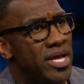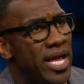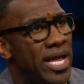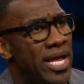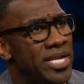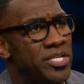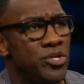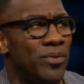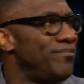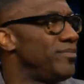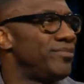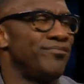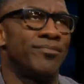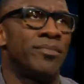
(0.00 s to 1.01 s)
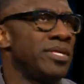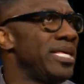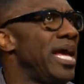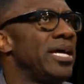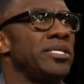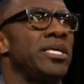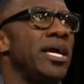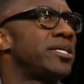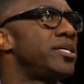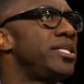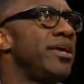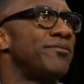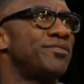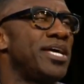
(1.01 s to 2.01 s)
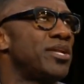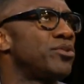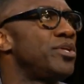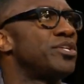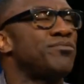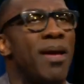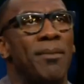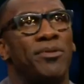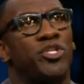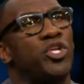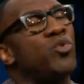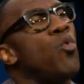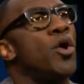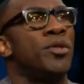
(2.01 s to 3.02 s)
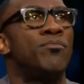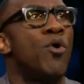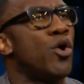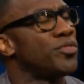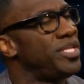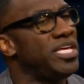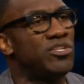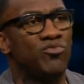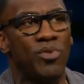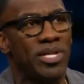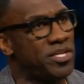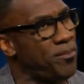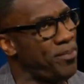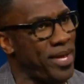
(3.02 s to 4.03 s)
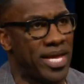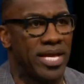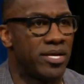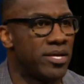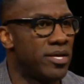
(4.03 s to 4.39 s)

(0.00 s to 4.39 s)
And you... Yeah, could he have settled this? Maybe she wanted more than he's willing to pay.